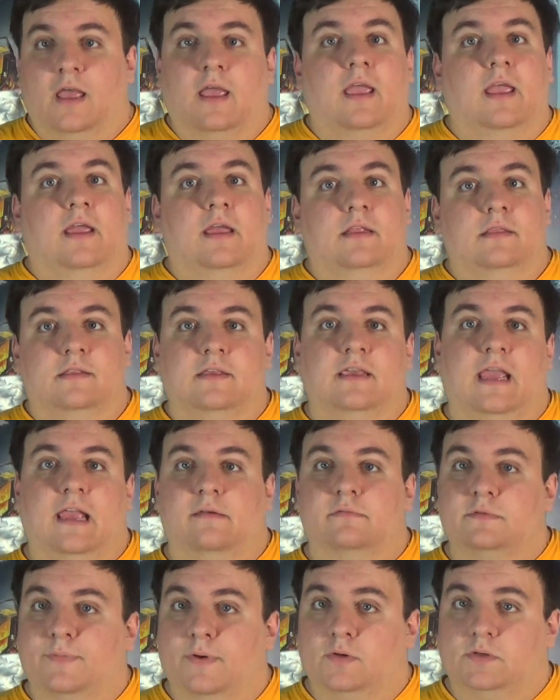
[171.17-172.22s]
and the
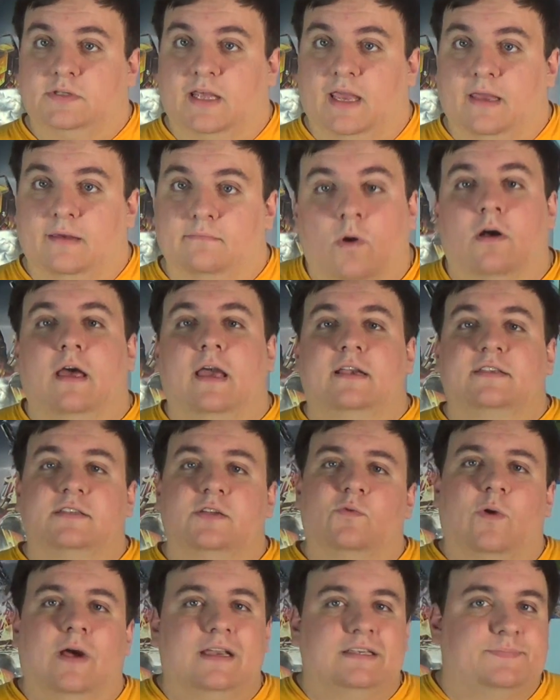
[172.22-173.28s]
game's post-game. While X
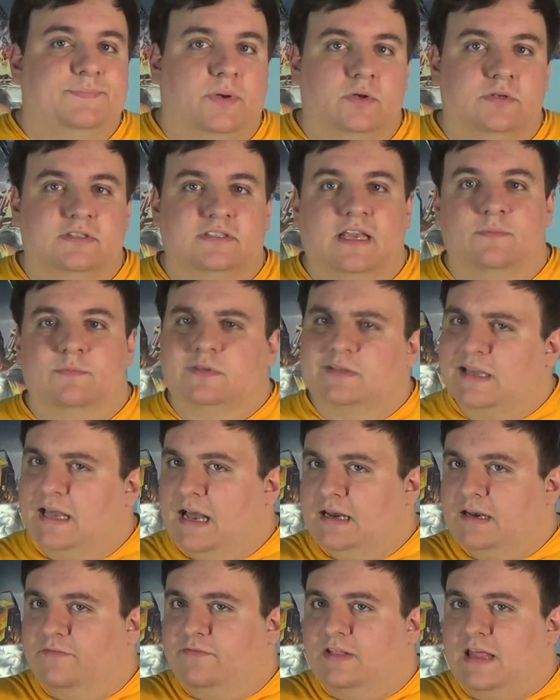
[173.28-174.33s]
and Y's post-game was
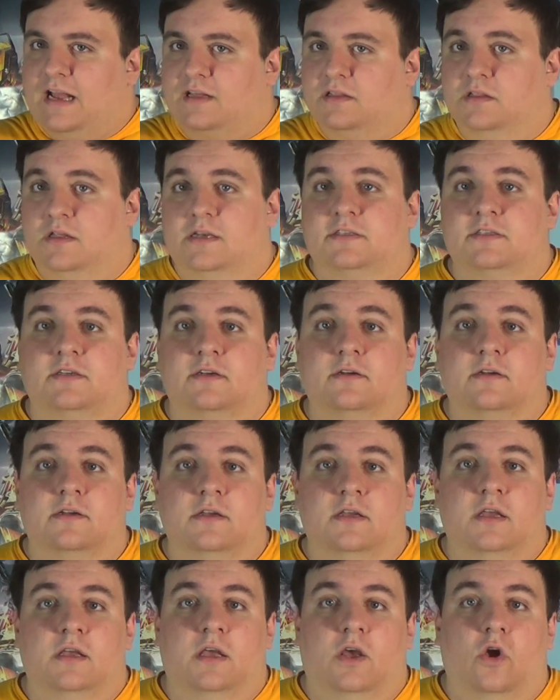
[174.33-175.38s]
kind of lackluster,
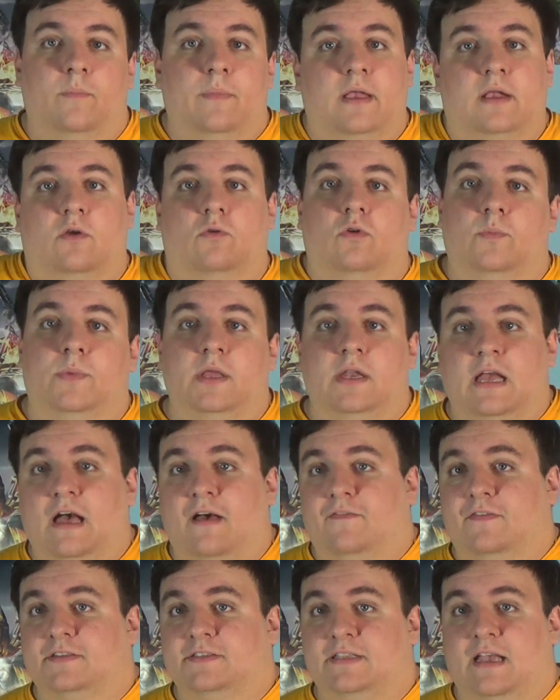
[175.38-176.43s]
Omega Ruby and
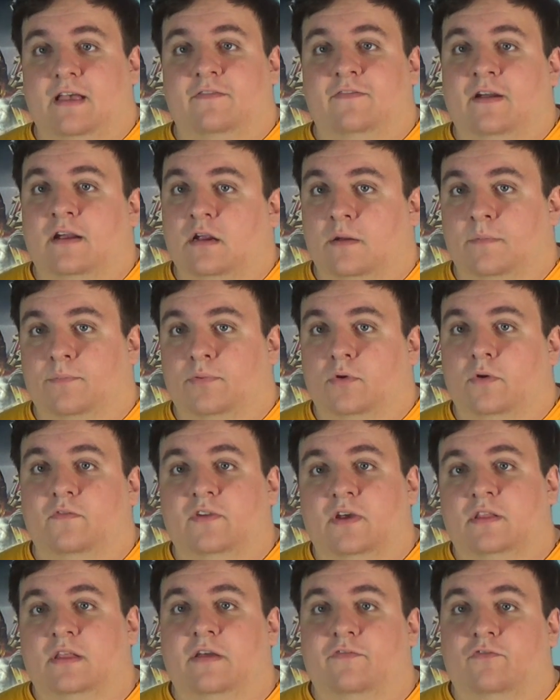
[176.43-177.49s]
Alpha Sapphire improved
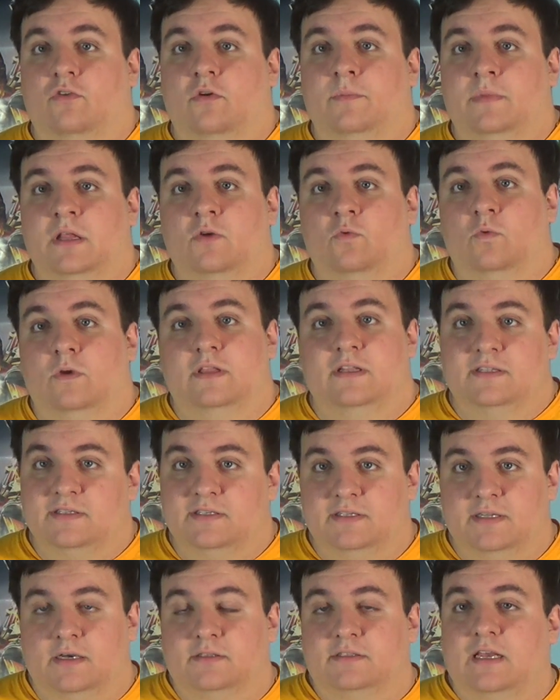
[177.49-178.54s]
on that formula with its
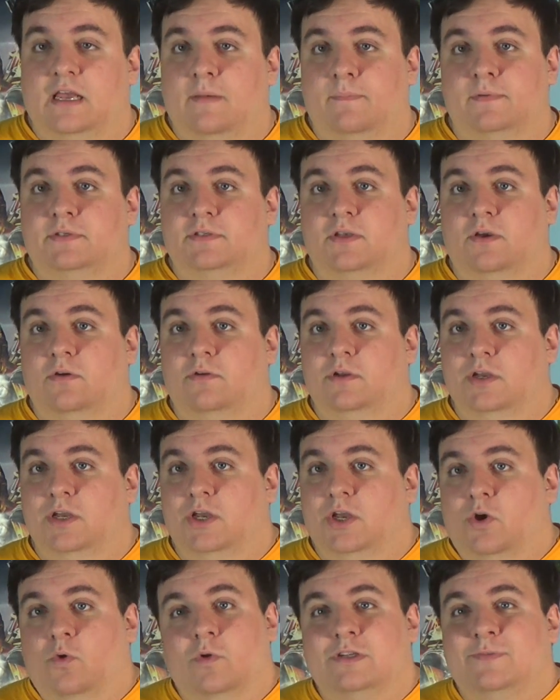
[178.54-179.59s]
Delta episode,
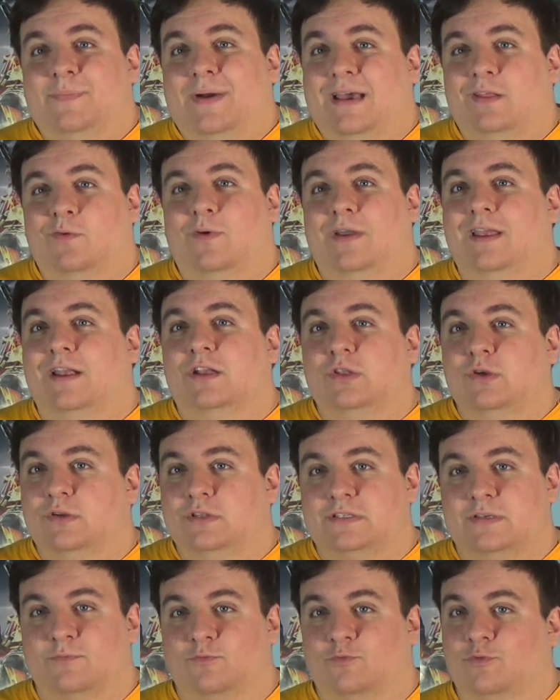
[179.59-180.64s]
which by the way included
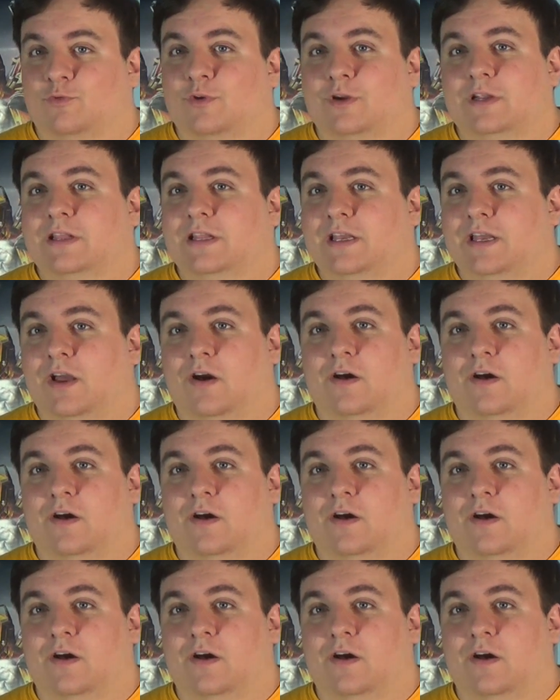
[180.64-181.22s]
some really